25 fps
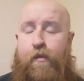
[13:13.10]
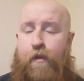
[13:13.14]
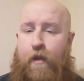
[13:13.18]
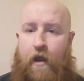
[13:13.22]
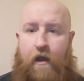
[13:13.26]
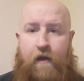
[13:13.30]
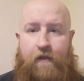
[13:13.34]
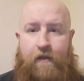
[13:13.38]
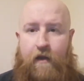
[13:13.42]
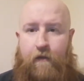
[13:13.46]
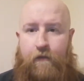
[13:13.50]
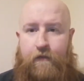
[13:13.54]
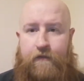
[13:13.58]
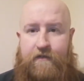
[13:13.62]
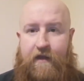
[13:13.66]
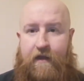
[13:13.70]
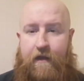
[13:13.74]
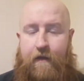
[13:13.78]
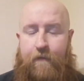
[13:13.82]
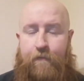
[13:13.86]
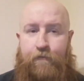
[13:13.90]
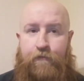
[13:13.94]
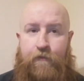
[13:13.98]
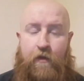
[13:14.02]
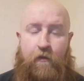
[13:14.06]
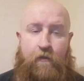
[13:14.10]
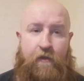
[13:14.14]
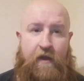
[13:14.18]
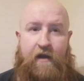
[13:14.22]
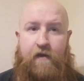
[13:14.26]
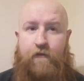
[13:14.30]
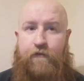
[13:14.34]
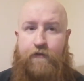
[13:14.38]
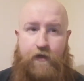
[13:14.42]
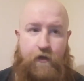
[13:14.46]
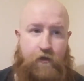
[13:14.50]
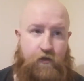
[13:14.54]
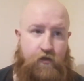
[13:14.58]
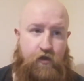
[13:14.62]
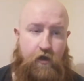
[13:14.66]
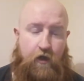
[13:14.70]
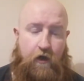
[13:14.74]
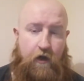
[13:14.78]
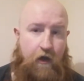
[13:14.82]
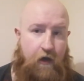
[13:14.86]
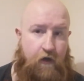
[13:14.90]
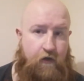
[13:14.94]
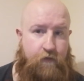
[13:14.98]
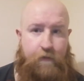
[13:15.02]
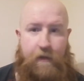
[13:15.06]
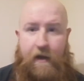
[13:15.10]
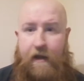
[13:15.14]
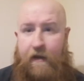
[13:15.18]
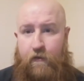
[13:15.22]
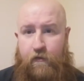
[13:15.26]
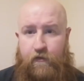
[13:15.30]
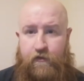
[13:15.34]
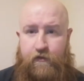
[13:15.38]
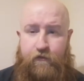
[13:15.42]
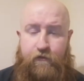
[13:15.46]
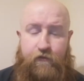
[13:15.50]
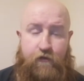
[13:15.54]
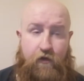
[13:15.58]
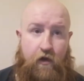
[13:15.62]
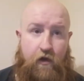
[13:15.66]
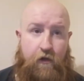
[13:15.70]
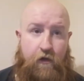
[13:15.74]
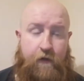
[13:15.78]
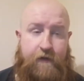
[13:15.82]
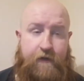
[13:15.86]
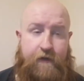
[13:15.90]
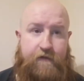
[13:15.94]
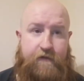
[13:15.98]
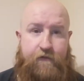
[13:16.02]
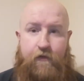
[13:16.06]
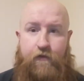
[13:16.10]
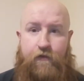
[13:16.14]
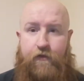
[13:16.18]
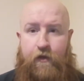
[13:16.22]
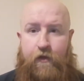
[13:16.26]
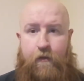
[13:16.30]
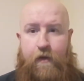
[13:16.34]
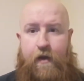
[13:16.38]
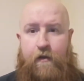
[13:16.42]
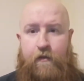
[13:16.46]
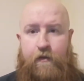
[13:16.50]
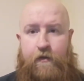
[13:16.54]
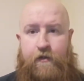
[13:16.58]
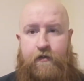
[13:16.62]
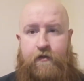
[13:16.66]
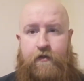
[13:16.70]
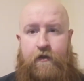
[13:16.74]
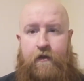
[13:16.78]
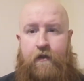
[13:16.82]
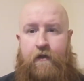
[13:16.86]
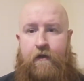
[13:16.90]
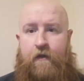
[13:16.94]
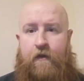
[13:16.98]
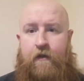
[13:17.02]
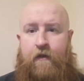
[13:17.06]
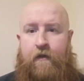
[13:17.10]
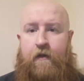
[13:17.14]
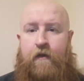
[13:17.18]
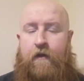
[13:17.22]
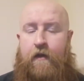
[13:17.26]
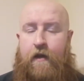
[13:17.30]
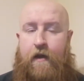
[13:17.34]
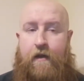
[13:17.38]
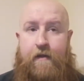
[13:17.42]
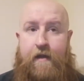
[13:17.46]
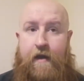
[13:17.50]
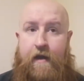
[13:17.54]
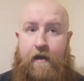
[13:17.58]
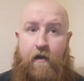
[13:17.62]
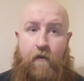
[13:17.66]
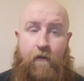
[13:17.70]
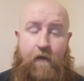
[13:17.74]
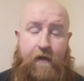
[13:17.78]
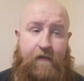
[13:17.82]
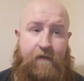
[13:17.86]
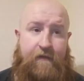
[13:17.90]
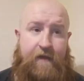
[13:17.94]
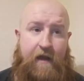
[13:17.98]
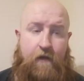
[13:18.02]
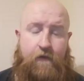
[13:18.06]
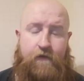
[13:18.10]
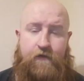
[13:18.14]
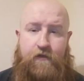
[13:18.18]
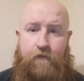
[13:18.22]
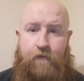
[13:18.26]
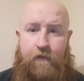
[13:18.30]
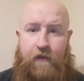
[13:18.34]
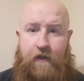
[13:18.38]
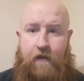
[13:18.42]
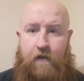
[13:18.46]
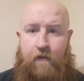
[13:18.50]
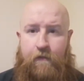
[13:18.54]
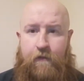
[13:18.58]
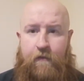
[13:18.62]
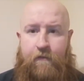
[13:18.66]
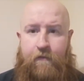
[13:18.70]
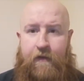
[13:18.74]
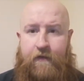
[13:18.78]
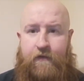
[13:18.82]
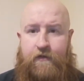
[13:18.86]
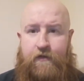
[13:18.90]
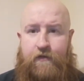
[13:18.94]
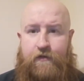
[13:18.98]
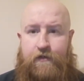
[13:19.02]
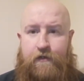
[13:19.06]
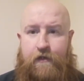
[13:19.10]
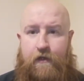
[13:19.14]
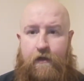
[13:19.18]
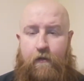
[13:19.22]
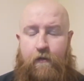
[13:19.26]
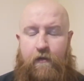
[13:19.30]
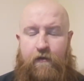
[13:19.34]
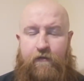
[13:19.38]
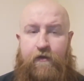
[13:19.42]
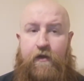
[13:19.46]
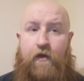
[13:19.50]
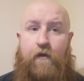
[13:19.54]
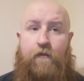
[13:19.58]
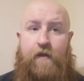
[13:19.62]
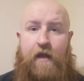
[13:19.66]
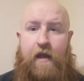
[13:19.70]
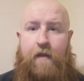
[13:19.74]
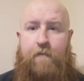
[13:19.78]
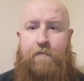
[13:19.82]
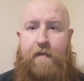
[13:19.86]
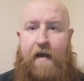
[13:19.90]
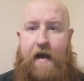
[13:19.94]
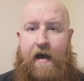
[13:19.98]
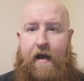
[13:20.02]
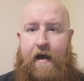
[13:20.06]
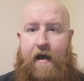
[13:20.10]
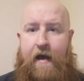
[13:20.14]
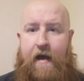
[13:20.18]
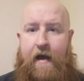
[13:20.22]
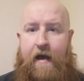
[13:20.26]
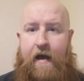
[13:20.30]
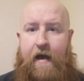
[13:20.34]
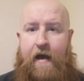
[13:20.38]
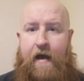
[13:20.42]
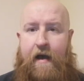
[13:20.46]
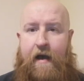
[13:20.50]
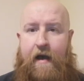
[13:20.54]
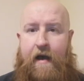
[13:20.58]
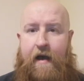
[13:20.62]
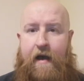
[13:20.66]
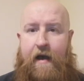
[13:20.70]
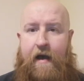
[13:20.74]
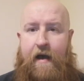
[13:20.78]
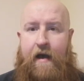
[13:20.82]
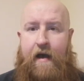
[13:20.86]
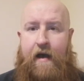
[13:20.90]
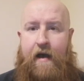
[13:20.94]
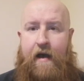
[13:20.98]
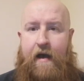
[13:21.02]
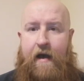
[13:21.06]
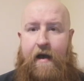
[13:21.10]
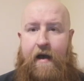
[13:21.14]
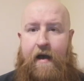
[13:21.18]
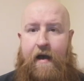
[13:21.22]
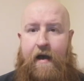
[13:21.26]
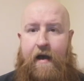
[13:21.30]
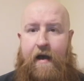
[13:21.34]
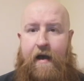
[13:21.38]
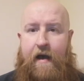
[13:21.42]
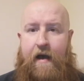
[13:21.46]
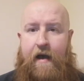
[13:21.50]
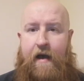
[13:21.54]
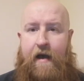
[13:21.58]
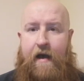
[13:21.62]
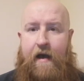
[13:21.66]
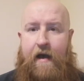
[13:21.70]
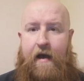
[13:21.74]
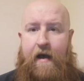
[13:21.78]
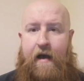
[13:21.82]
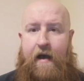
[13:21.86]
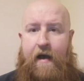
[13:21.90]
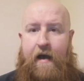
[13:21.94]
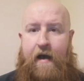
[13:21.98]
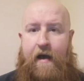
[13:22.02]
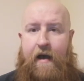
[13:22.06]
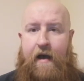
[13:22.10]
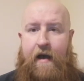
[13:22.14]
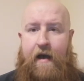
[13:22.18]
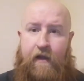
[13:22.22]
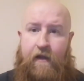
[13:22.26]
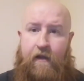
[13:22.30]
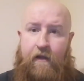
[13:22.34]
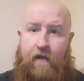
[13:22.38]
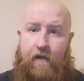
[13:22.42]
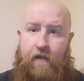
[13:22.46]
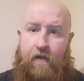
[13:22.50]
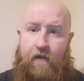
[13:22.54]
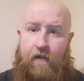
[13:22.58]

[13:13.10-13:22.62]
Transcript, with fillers: and that was it. We had a few talks backwards and forwards for a few hours, and then I went down to meet him in Manchester. We filmed it in Barton Arcade, uh, below the below it.